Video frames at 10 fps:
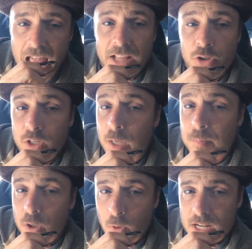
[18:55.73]
and you
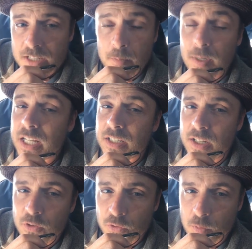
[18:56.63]
keep correcting but he
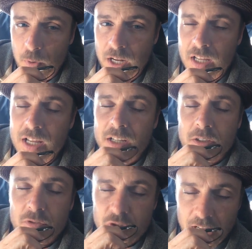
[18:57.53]
continues to break,
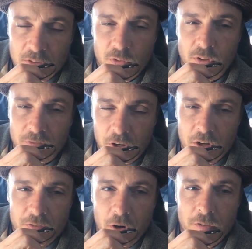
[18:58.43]
chances are
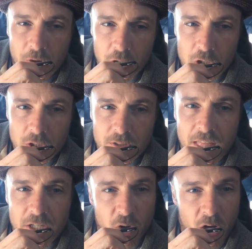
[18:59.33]
very, very, very good
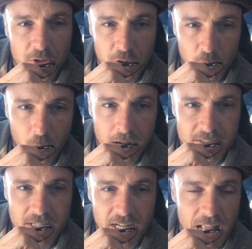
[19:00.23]
that you're
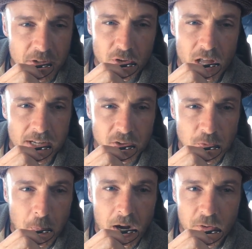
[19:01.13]
undercorrecting and you're not
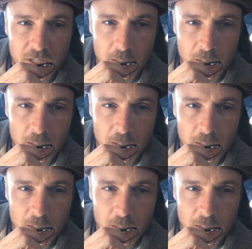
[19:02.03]
inspiring